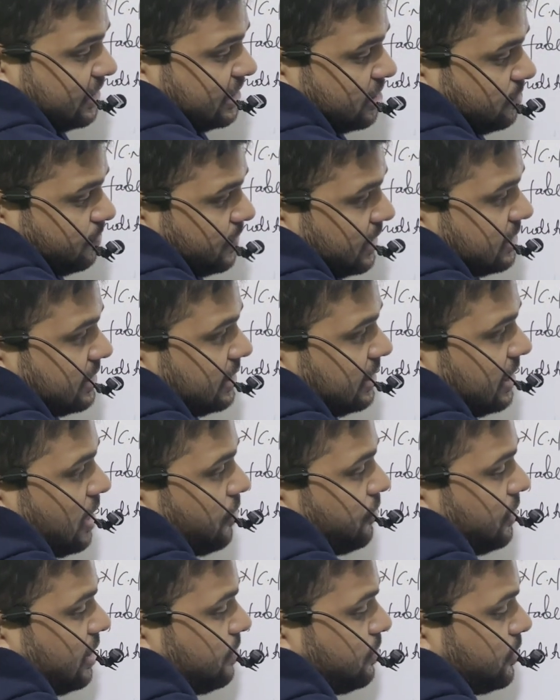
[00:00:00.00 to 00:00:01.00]
which is present
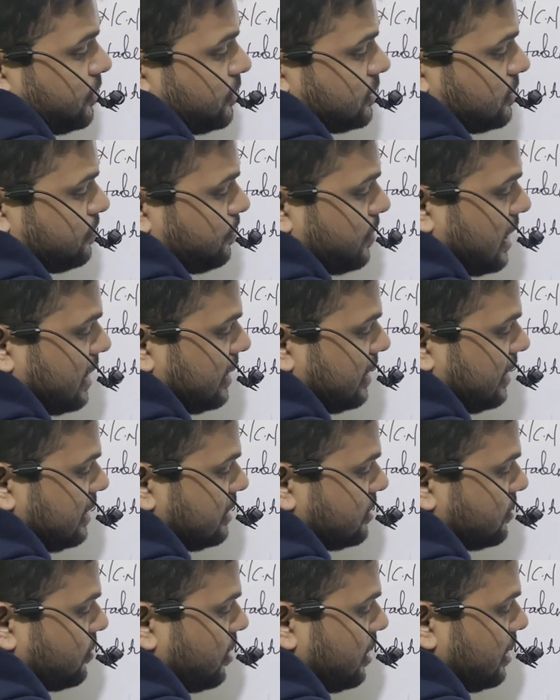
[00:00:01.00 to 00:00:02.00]
outermost part
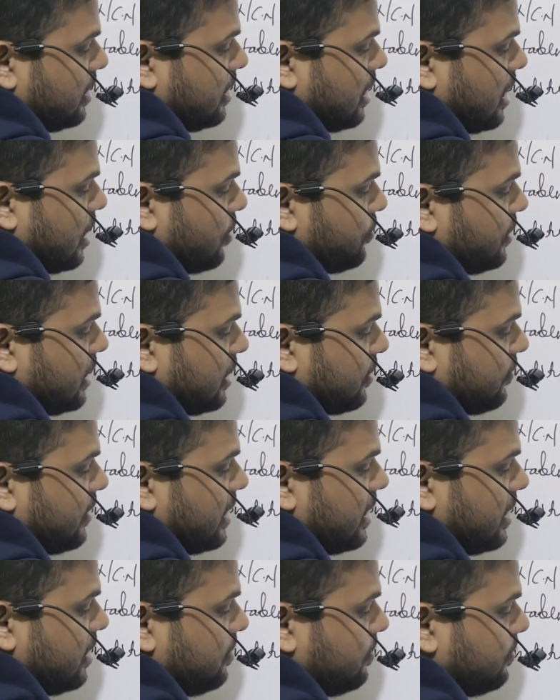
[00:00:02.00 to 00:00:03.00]
is called outer
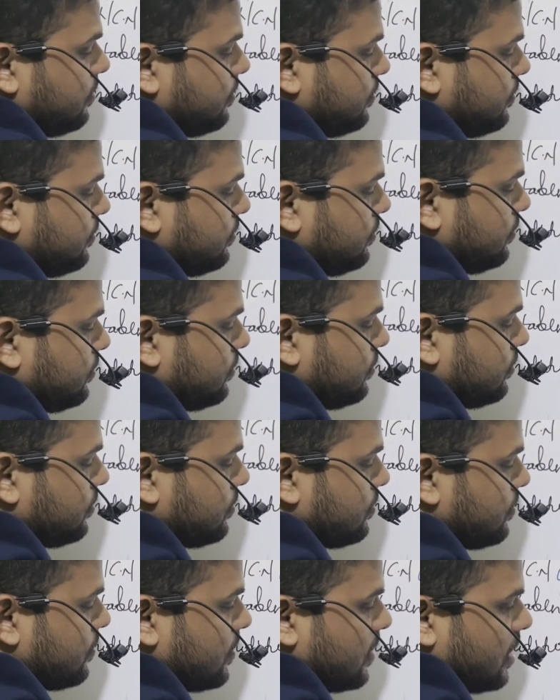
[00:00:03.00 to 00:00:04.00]
query.
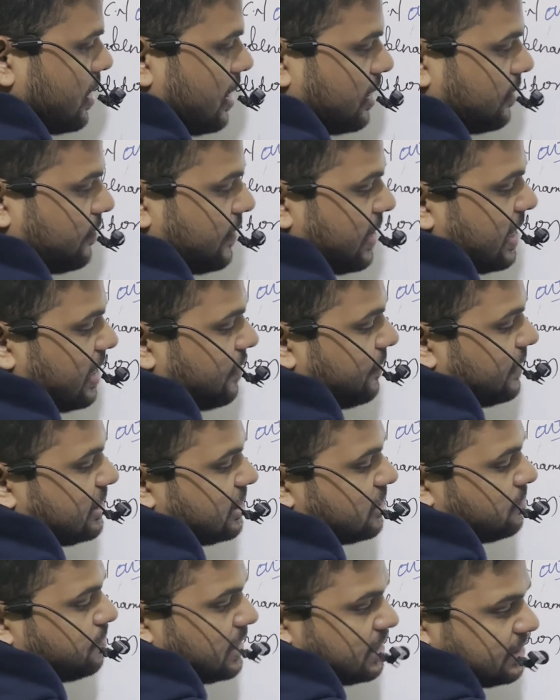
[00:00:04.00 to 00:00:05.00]
A query which
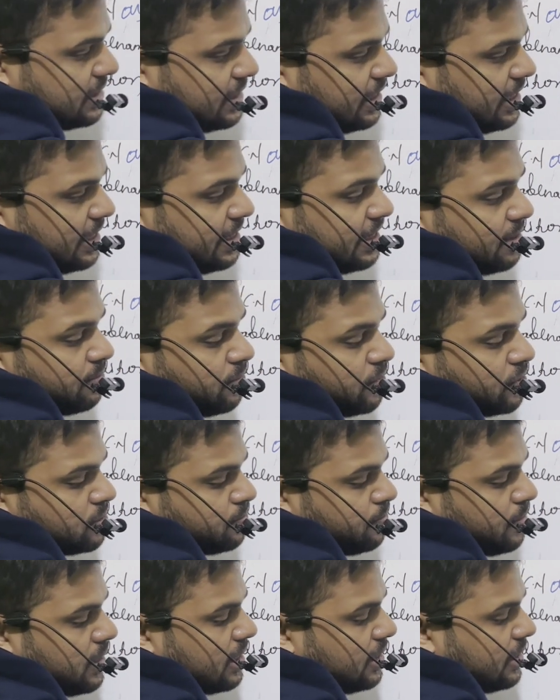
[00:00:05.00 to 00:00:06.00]
is present
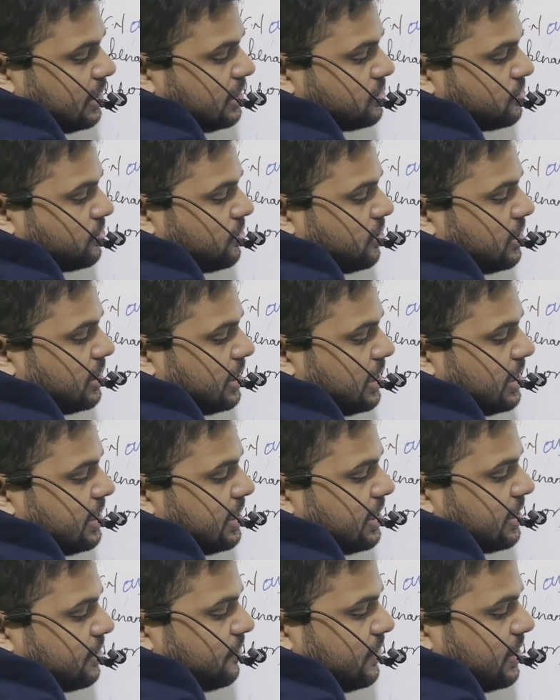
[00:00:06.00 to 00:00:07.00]
innermost part is called
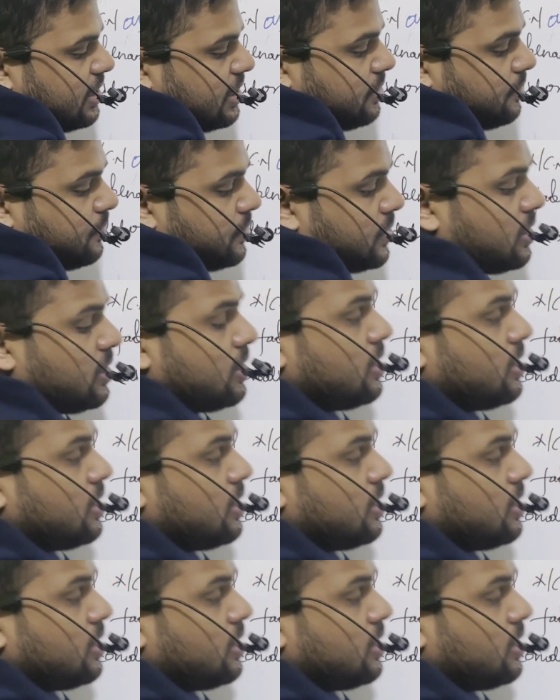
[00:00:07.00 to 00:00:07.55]
inner query.